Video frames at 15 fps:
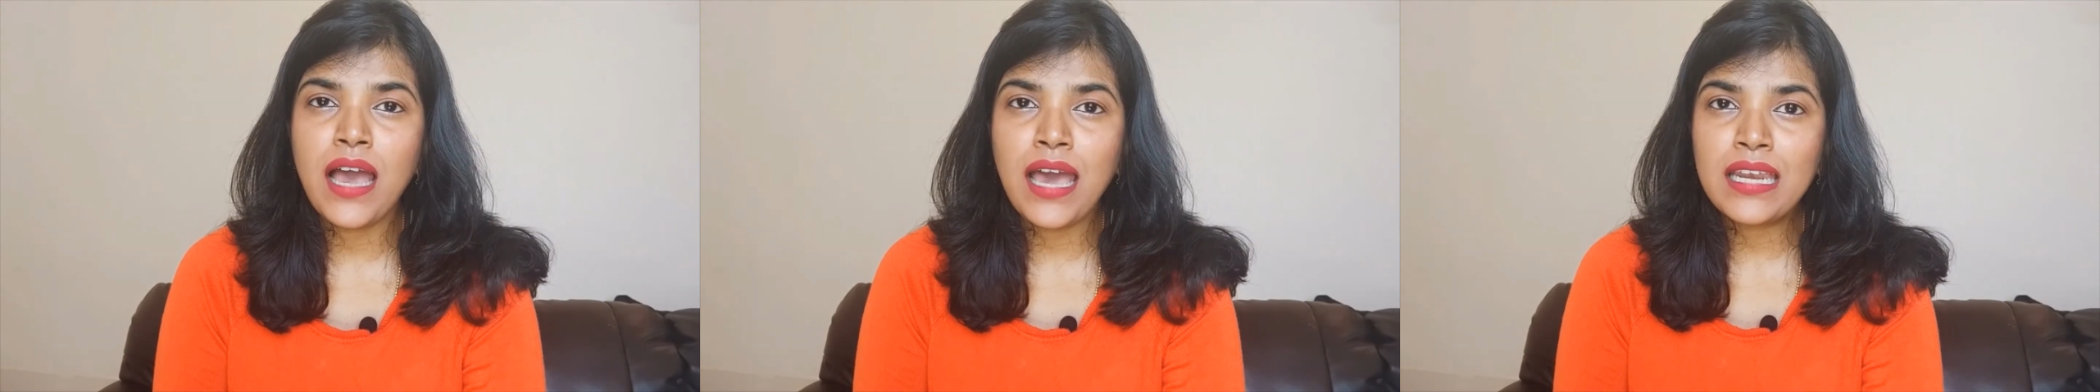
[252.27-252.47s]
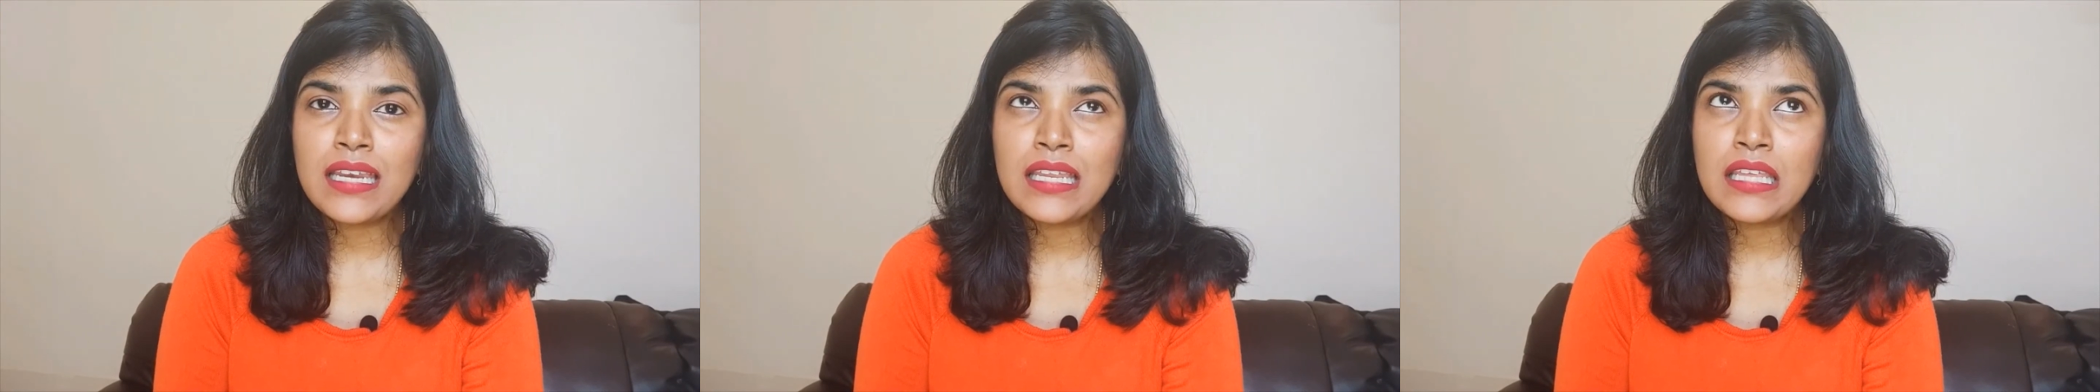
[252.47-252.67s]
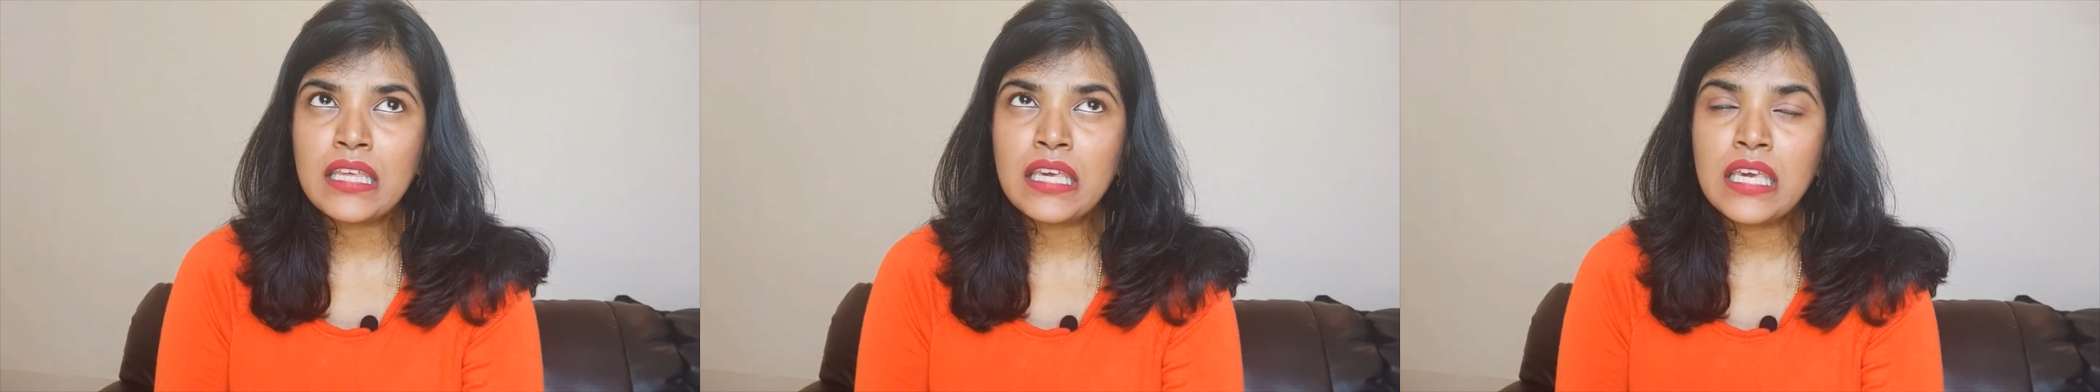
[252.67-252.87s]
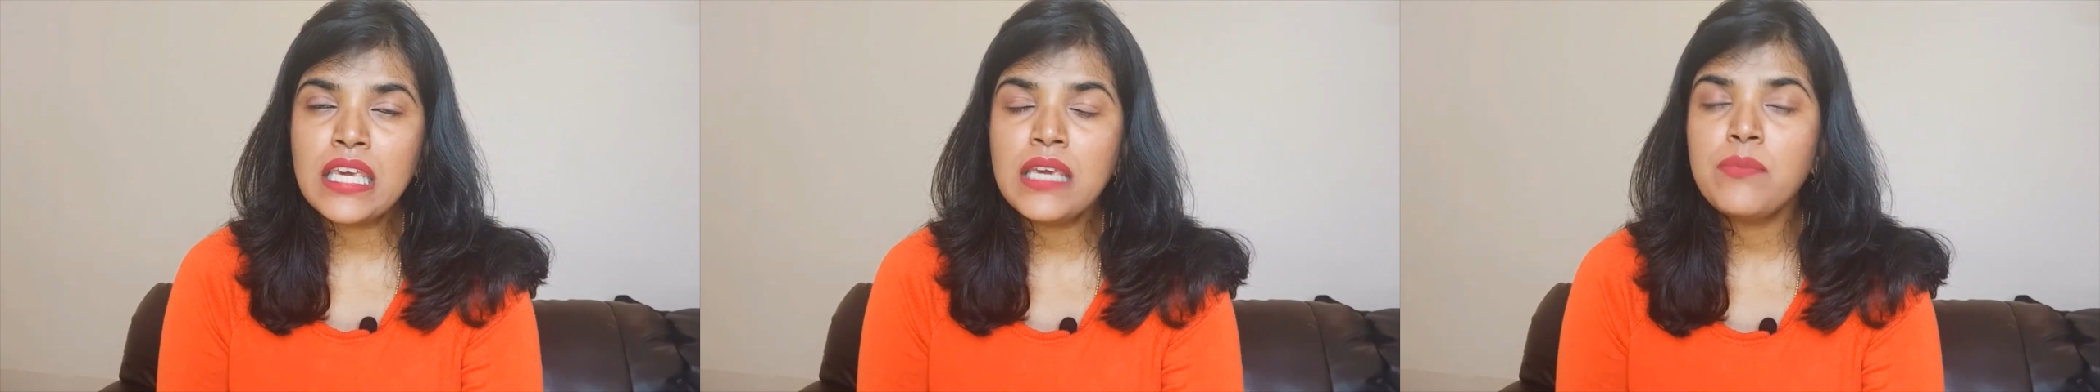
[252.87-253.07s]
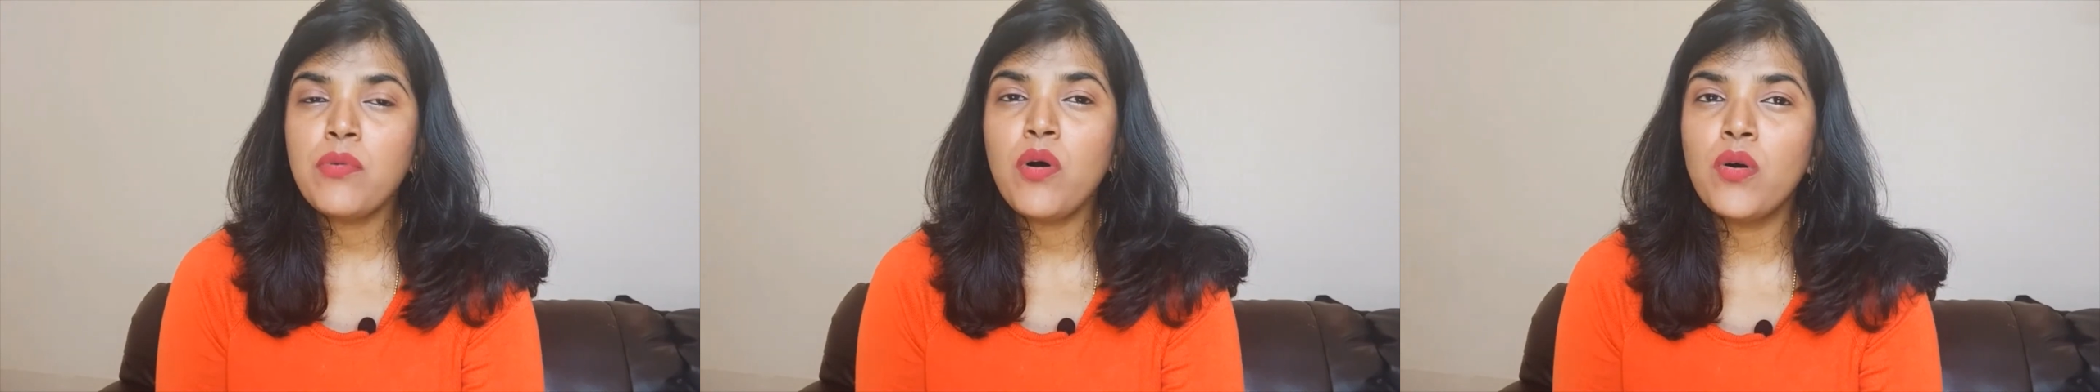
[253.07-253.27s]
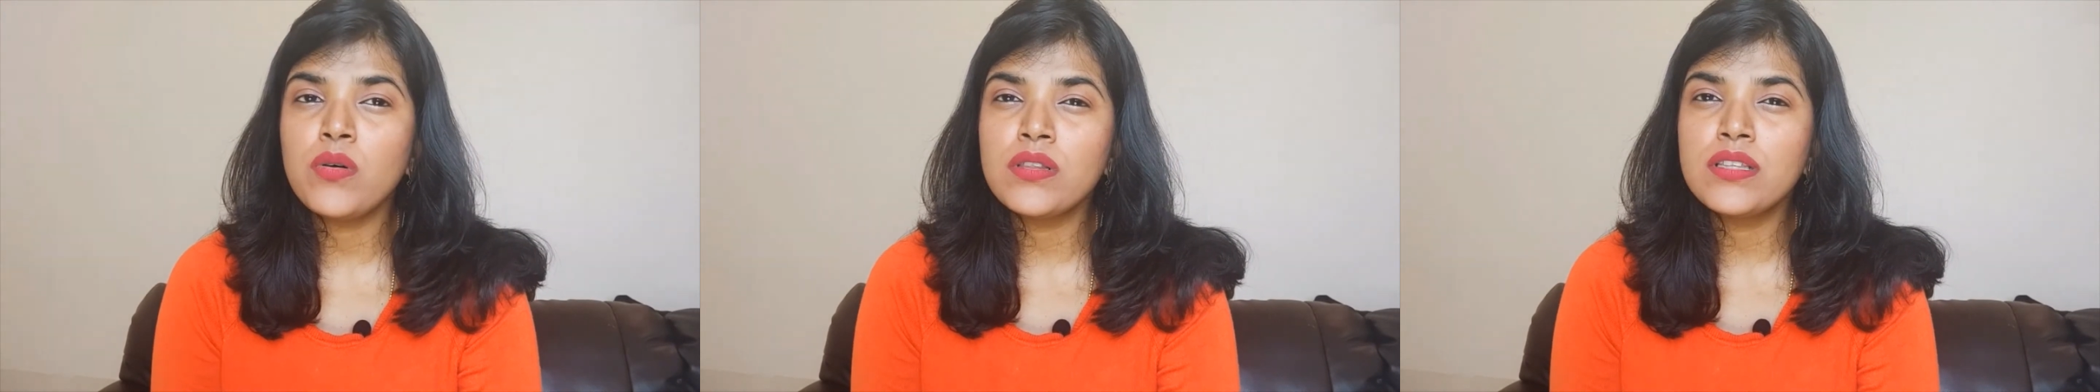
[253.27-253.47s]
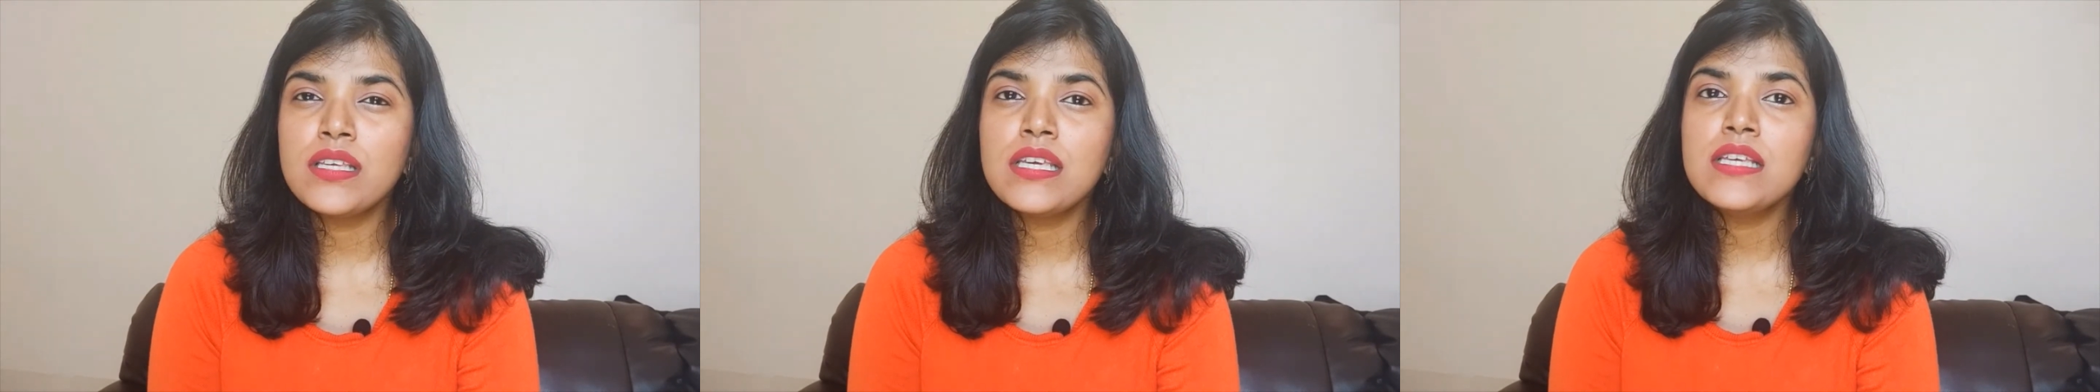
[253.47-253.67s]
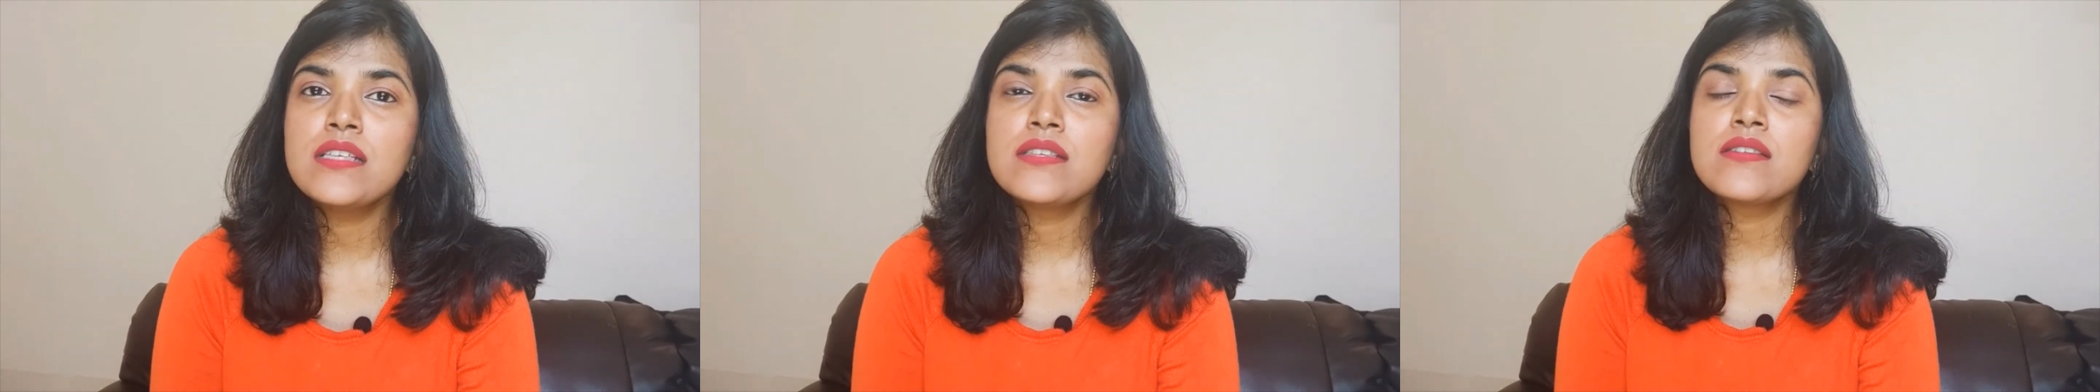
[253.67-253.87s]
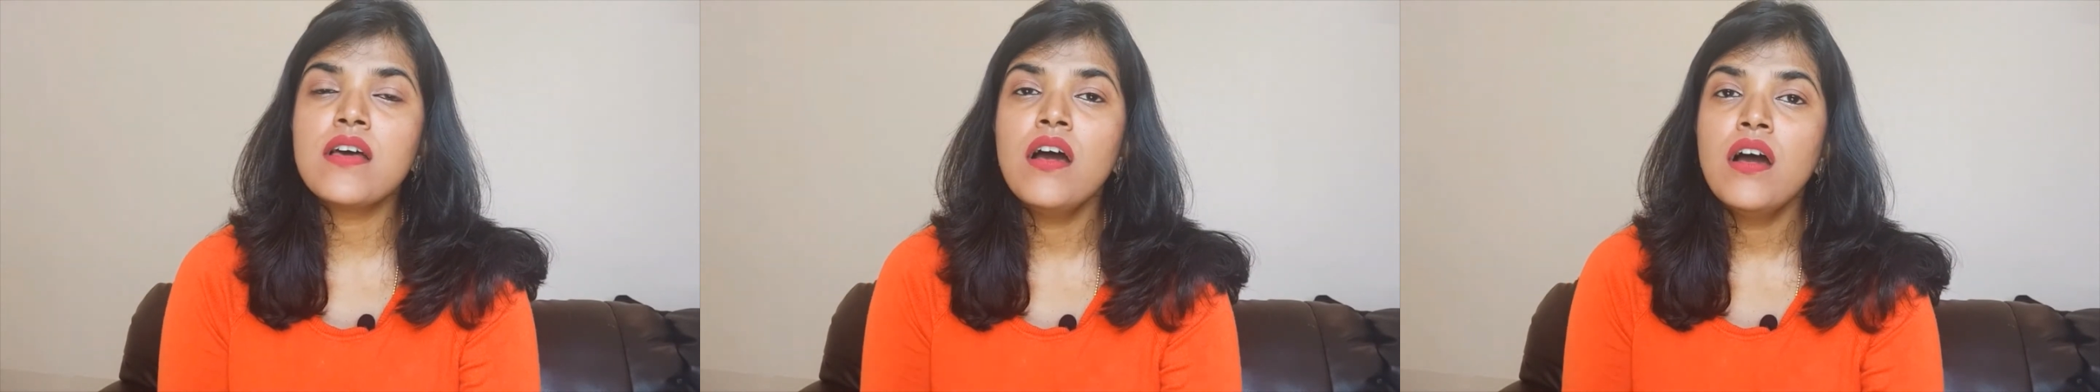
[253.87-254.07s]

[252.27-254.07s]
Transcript: and keep all these